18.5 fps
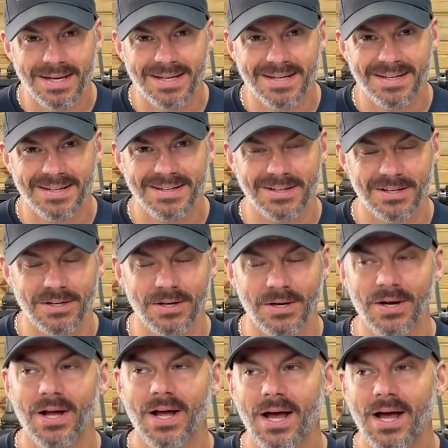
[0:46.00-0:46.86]
You're
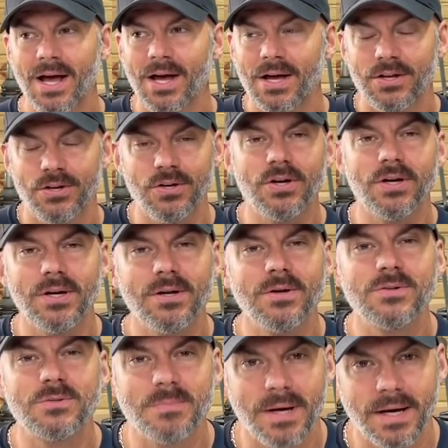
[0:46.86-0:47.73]
going to
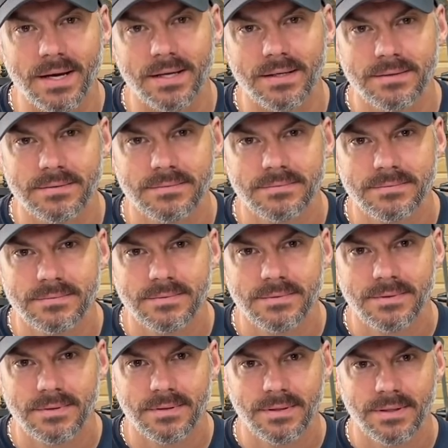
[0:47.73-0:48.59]
lose money.
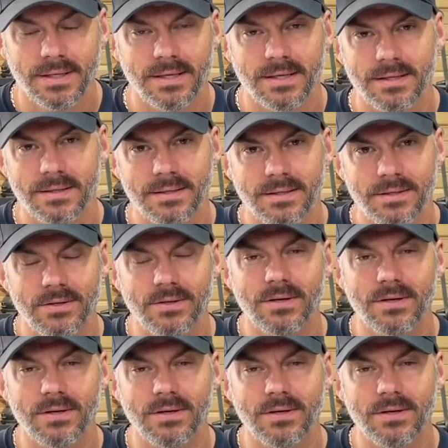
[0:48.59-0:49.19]
You're